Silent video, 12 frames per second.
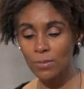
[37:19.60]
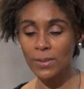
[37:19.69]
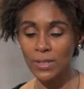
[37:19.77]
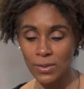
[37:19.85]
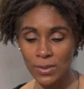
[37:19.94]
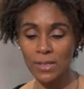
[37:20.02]
when
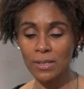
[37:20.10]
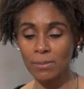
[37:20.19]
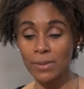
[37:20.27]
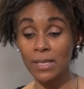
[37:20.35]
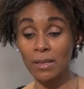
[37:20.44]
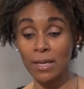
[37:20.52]
you see
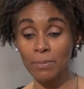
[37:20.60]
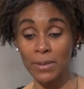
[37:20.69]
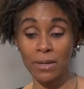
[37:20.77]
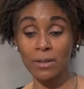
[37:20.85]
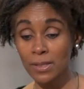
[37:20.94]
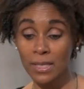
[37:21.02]
somebody like
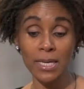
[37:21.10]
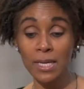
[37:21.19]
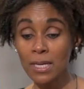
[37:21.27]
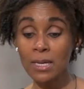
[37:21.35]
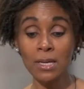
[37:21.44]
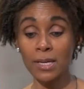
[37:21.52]

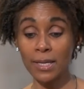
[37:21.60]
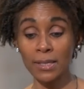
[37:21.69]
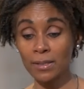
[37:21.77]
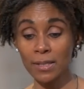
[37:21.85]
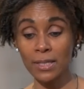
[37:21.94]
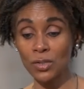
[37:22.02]
beyonce and
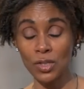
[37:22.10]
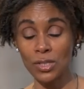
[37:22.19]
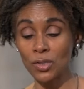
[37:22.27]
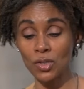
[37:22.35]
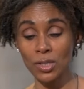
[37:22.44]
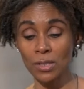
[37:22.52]
it's like
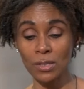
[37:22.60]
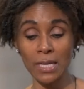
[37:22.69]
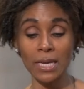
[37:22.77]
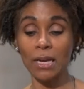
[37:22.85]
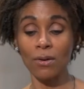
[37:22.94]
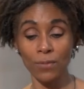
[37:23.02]
she's just
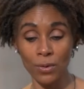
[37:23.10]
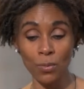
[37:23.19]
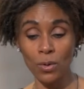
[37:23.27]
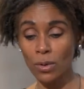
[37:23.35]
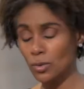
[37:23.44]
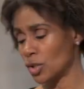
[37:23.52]
taking over the
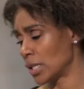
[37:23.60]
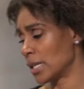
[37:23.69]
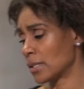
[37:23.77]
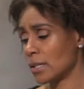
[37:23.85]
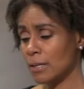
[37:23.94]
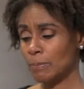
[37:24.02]
world she
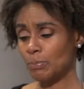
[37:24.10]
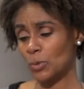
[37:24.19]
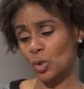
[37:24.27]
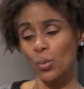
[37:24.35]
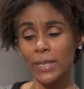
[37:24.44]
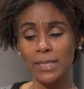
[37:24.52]
has
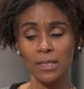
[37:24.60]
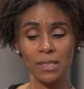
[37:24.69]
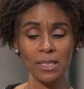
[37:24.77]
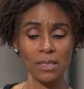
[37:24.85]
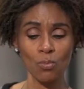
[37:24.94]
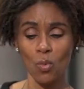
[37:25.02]
twins
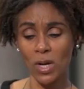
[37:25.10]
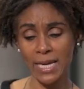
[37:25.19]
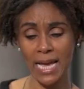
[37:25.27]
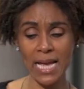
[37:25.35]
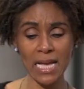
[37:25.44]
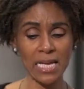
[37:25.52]
in one
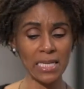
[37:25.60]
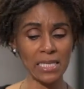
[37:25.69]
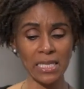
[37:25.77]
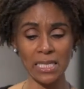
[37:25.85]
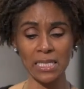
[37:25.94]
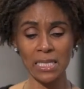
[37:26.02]
hand
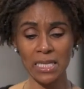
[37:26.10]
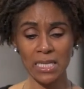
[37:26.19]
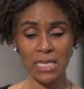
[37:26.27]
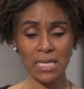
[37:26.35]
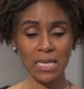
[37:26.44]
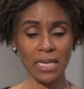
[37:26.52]
and
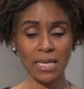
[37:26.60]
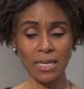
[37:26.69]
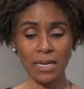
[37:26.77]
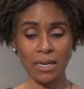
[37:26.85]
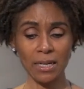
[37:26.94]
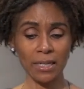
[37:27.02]
and, uh,
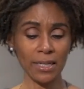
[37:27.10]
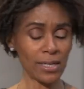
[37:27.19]
and